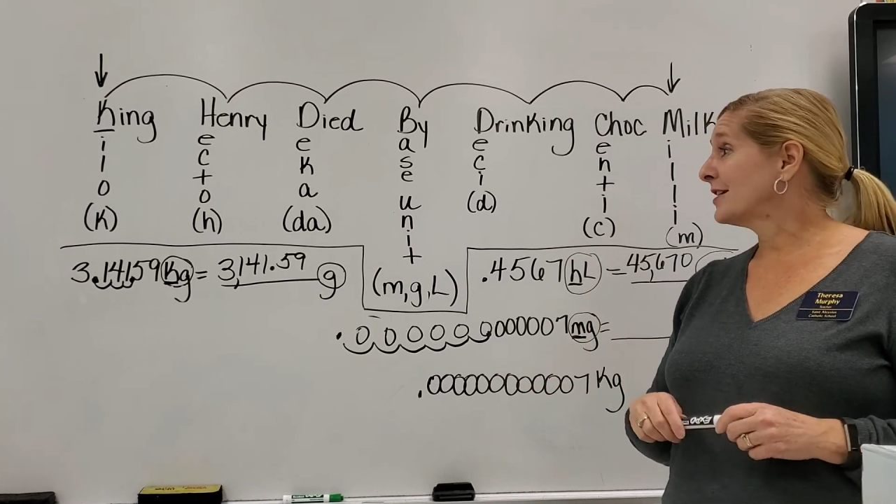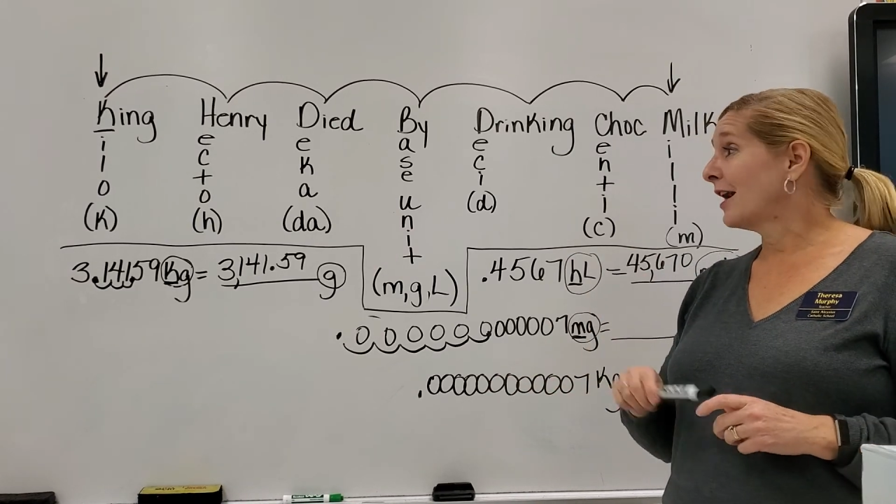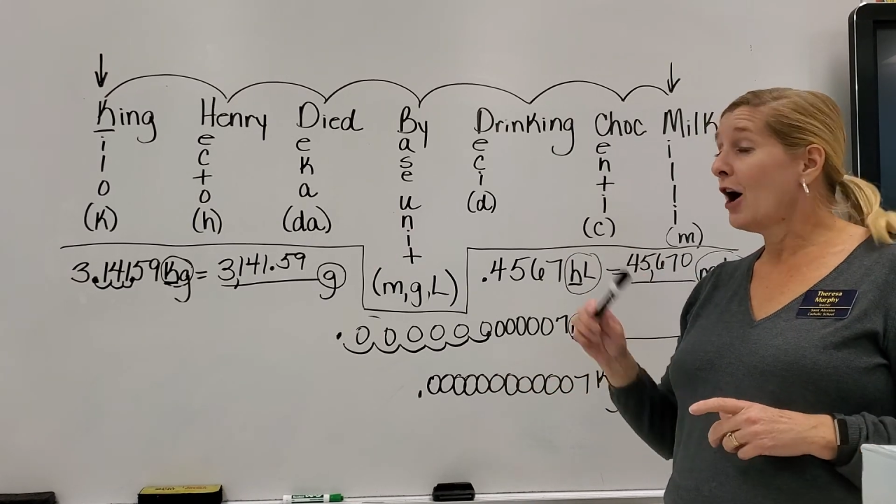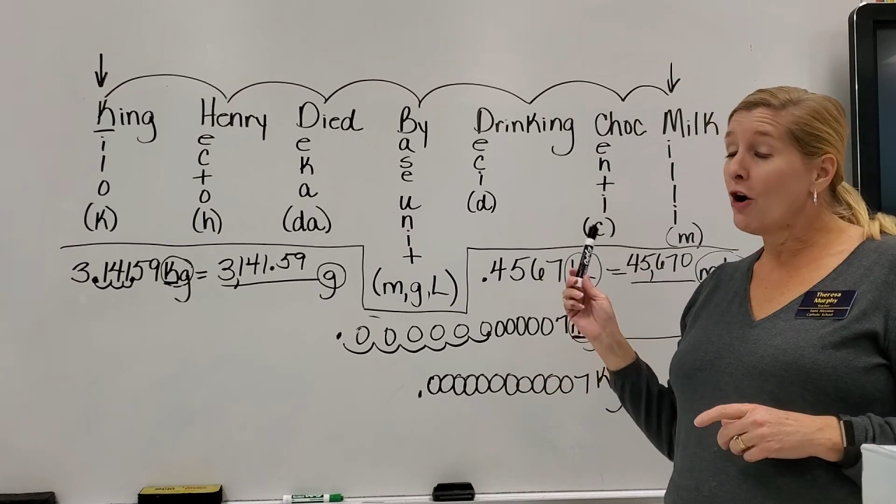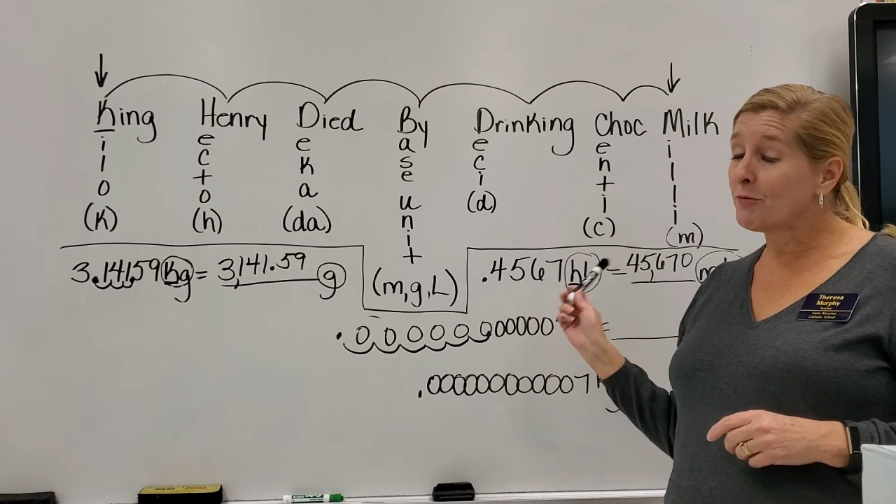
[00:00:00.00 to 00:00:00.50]
And
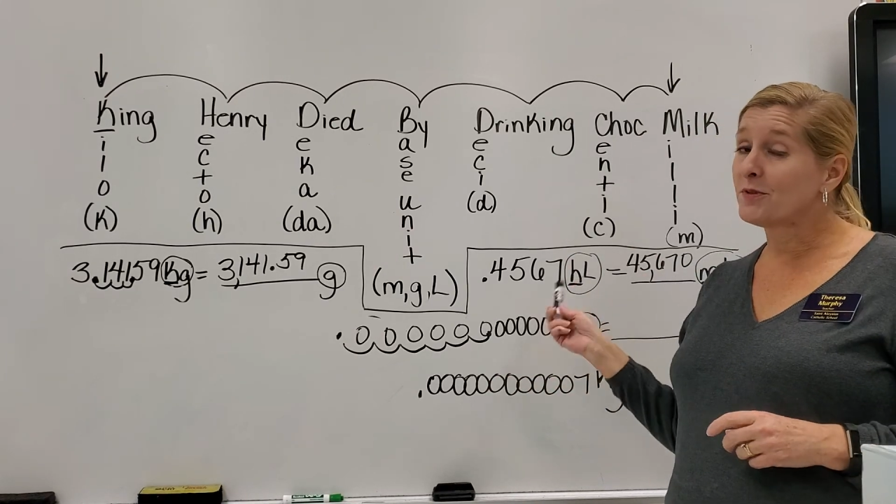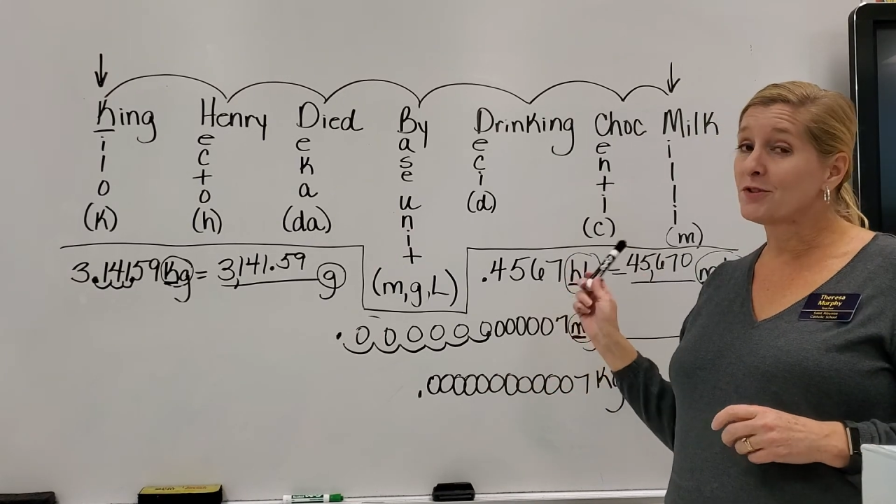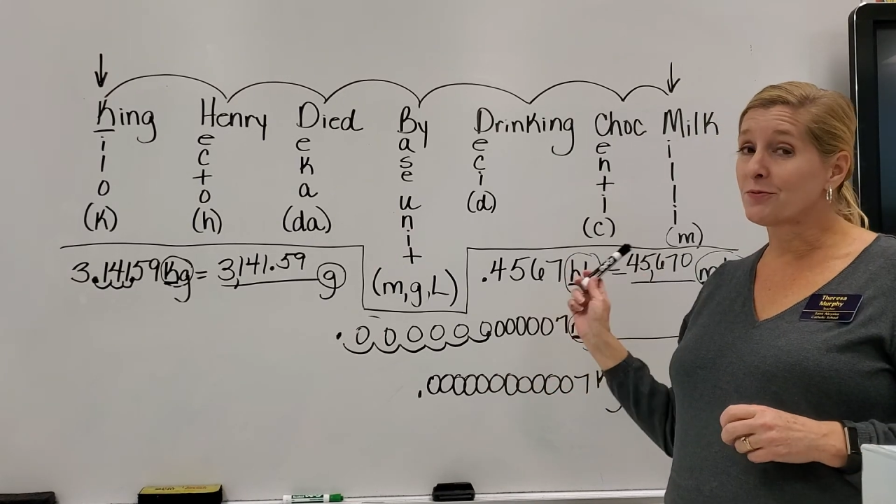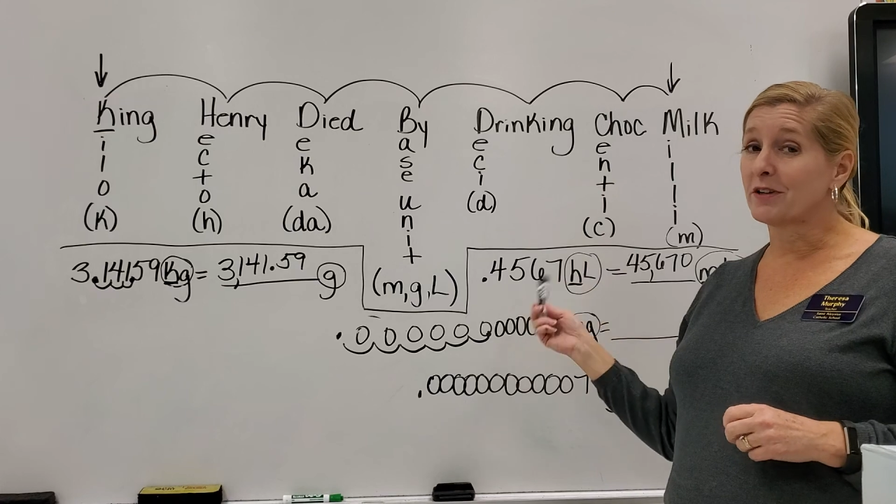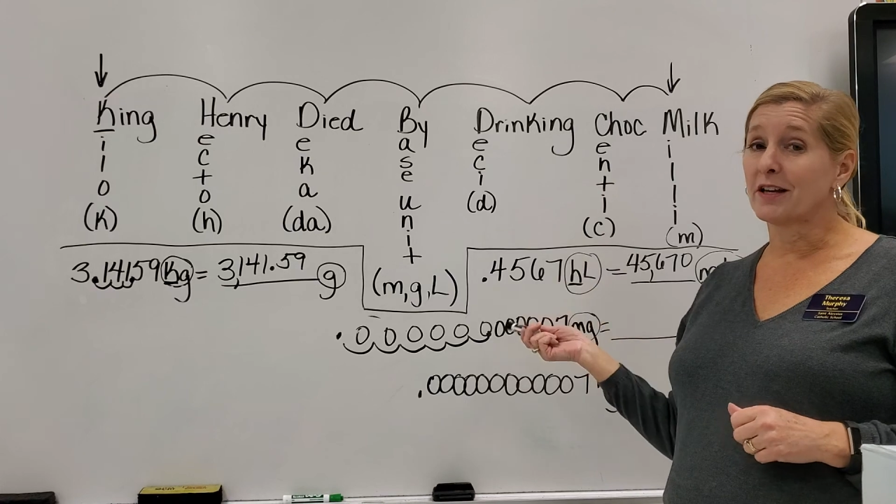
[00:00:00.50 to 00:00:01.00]
I hope
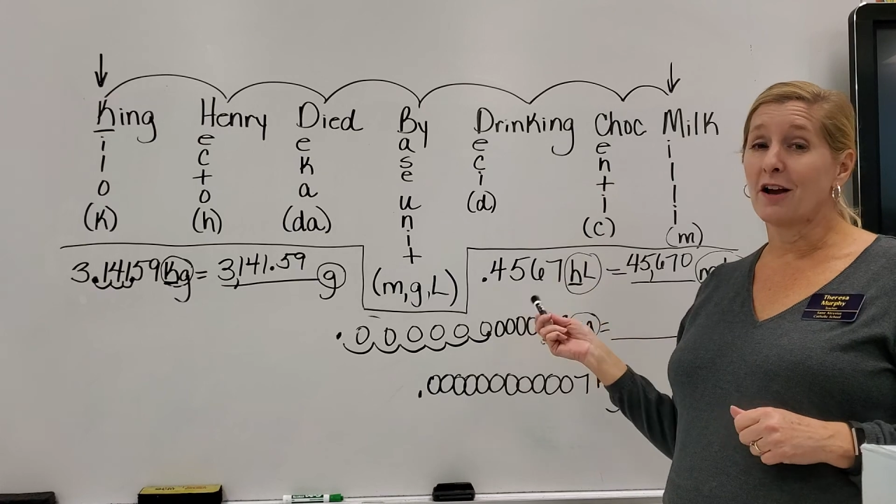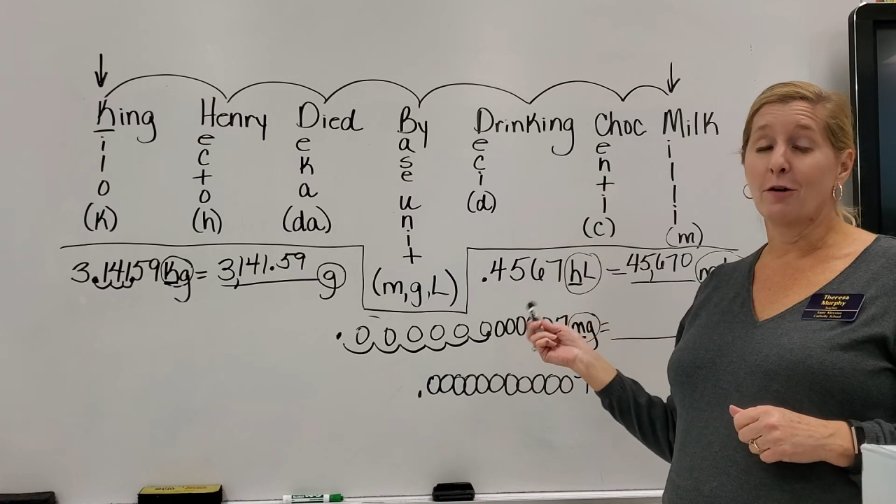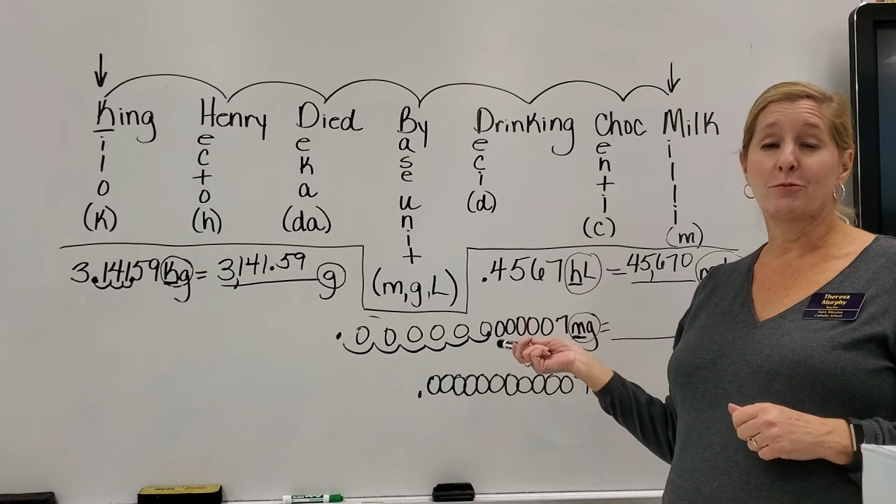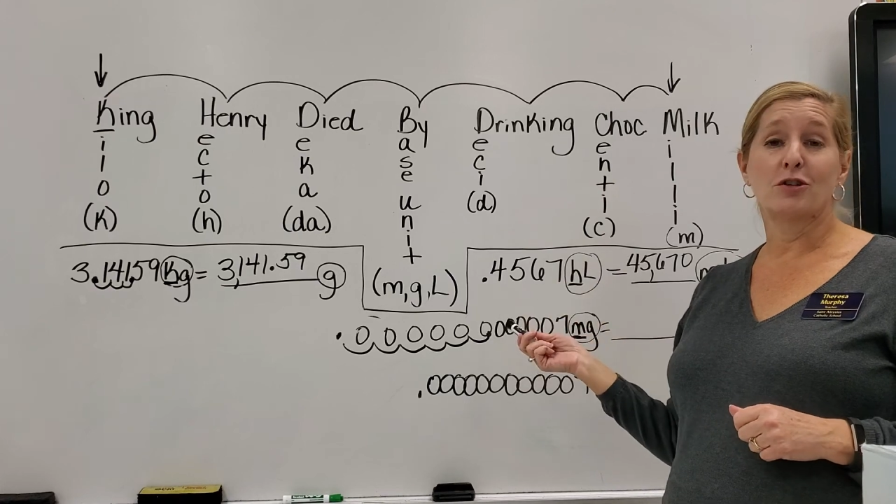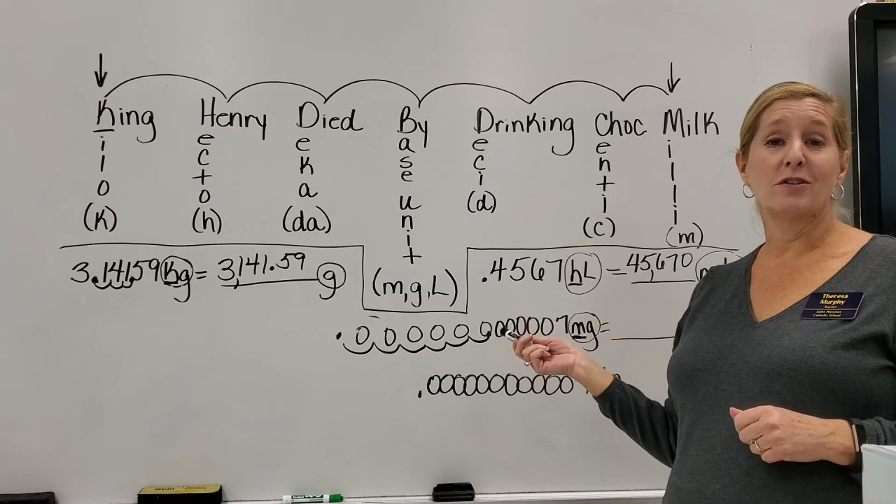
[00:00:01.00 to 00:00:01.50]
this really
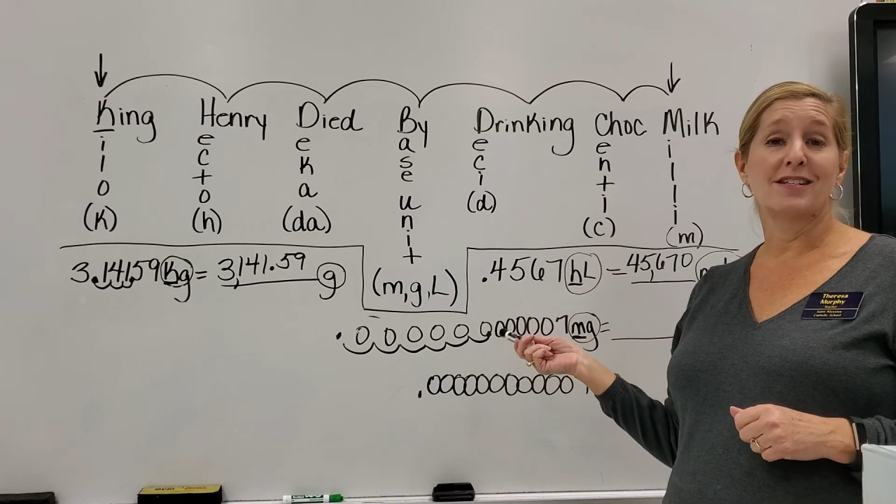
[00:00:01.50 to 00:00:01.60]
helped you